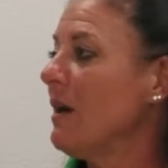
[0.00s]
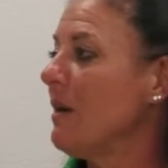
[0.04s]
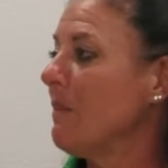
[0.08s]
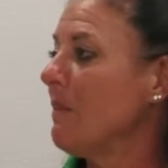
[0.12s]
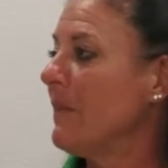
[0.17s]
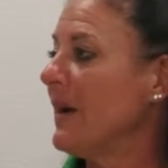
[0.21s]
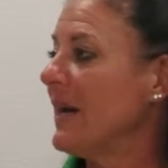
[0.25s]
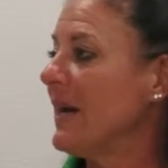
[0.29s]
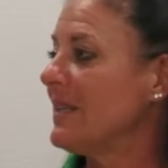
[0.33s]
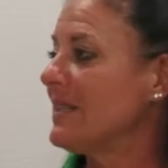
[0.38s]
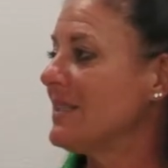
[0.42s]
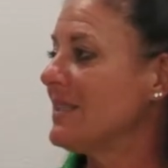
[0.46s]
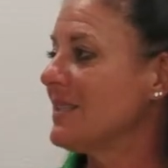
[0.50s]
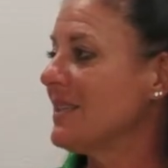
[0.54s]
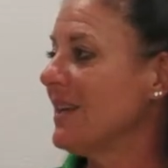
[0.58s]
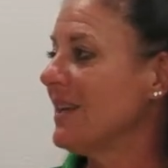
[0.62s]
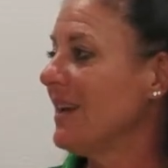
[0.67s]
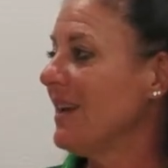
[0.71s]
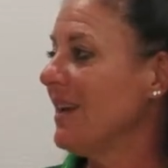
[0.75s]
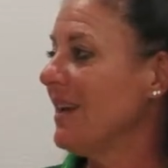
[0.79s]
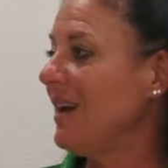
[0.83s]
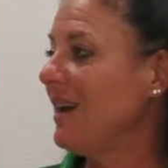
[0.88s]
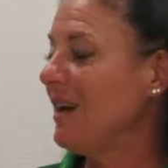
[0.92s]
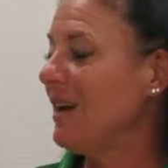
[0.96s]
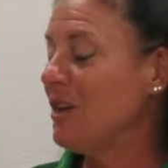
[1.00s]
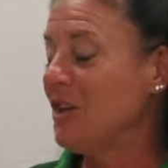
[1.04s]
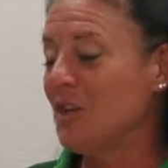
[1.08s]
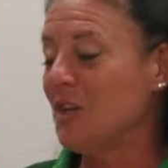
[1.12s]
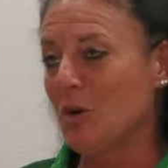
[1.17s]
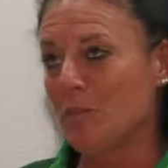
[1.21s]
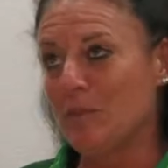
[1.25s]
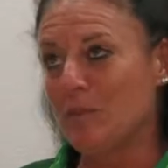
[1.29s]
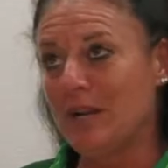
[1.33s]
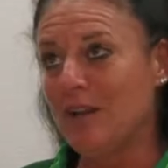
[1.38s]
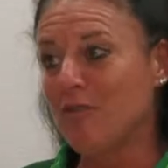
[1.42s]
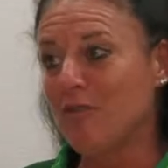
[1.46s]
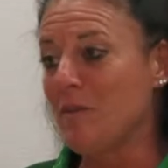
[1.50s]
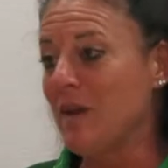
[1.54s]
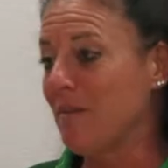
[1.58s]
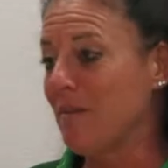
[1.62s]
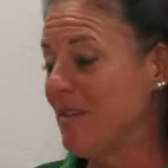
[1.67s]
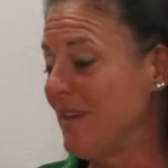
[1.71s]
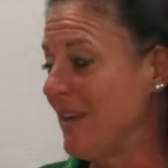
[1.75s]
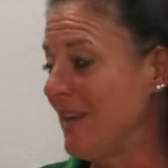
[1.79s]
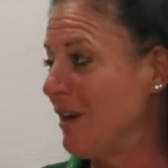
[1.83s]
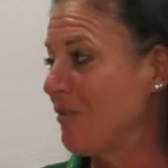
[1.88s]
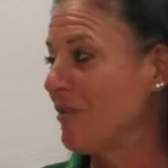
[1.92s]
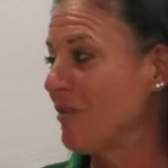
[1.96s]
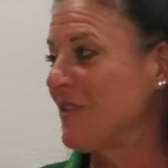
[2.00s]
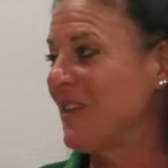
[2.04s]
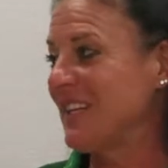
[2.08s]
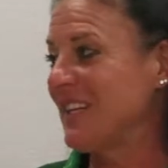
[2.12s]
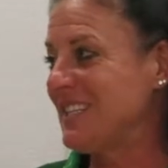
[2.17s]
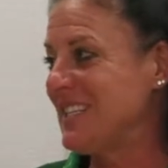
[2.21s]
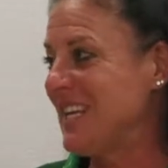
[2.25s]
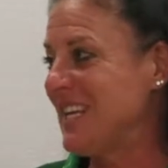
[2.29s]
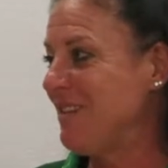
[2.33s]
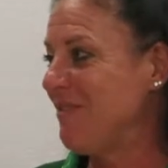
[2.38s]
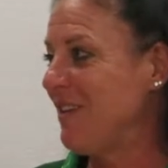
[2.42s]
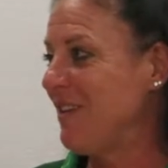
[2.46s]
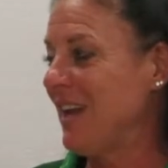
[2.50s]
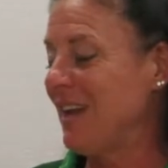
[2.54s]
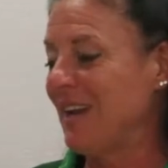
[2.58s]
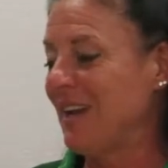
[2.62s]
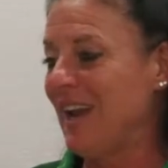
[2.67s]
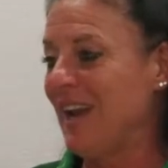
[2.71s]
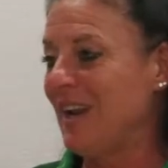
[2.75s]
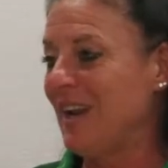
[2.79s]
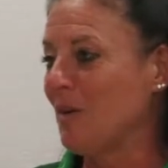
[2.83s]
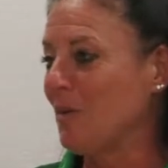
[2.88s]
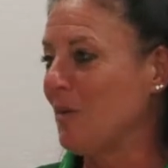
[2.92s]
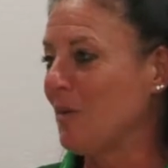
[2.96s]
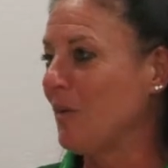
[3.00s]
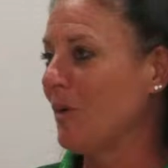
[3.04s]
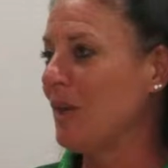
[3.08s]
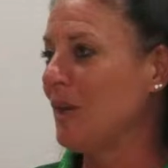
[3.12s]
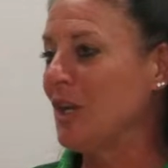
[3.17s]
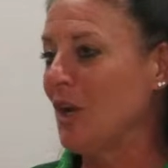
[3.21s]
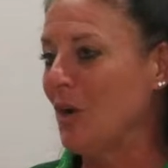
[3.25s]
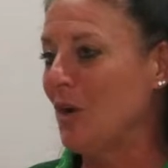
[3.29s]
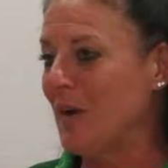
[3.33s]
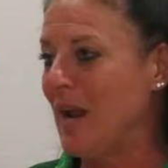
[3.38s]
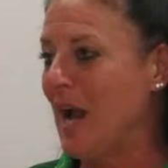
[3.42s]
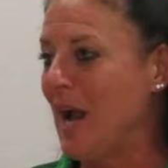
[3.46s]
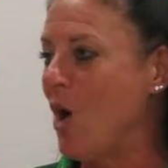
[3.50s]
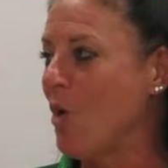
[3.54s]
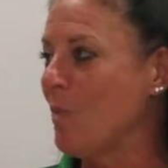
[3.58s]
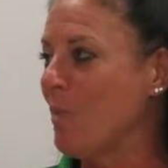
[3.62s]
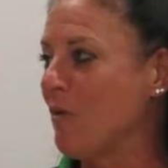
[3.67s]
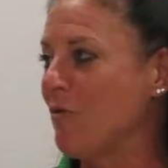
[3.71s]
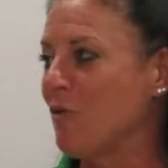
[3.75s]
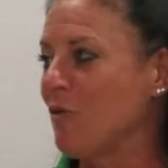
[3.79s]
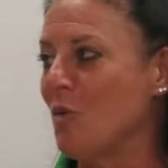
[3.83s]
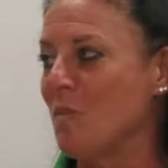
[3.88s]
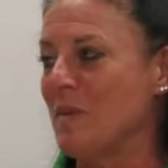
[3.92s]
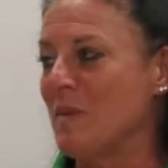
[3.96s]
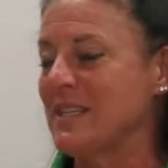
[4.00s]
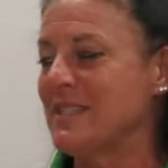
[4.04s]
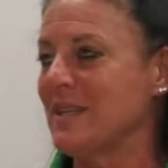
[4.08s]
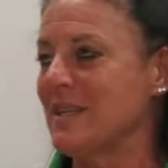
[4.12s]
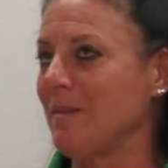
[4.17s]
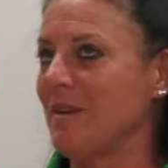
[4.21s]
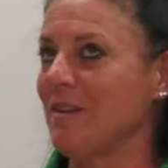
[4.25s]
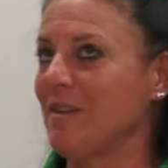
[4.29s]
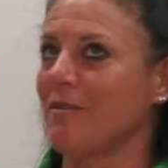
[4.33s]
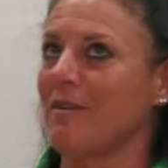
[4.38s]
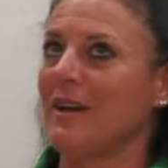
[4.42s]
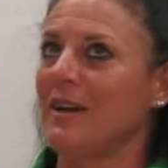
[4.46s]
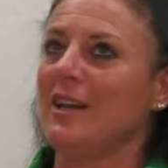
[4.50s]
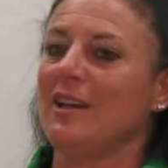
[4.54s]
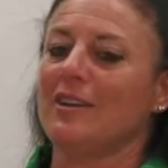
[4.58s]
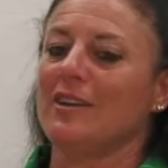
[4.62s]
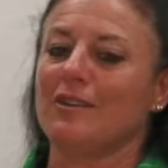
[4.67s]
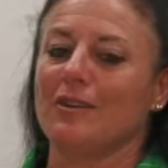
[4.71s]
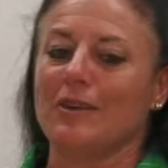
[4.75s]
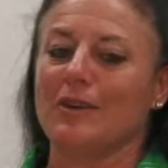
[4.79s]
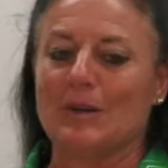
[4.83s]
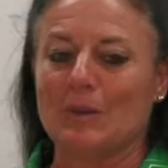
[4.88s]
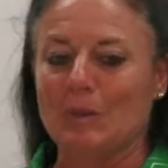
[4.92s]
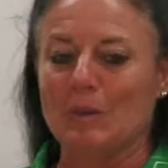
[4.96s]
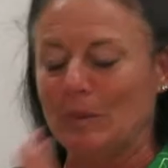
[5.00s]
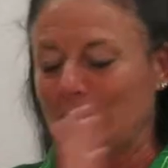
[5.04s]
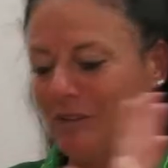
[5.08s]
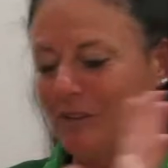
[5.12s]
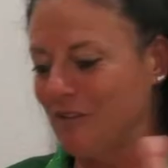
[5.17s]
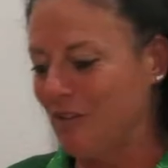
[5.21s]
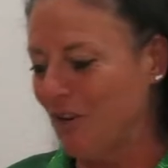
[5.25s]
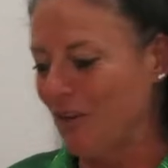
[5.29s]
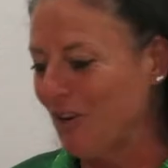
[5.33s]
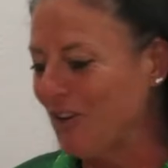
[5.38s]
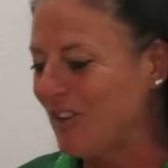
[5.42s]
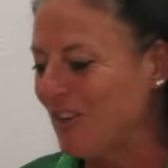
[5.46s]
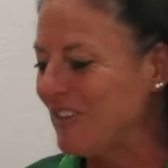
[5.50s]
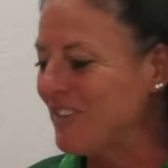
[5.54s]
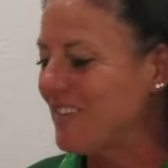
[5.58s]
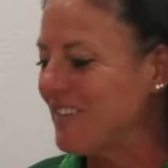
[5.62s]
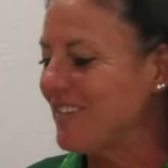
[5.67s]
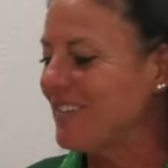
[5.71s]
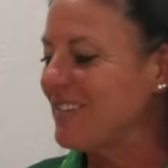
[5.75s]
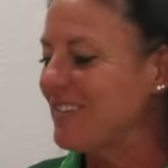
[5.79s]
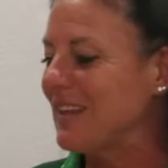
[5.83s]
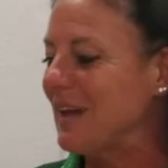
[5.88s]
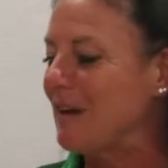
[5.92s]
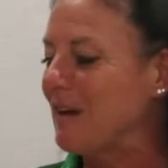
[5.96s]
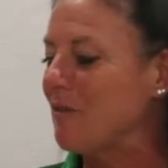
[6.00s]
But, believe me, I'm sitting in front of that TV and an hour before my stomach's already doing circles and stuff.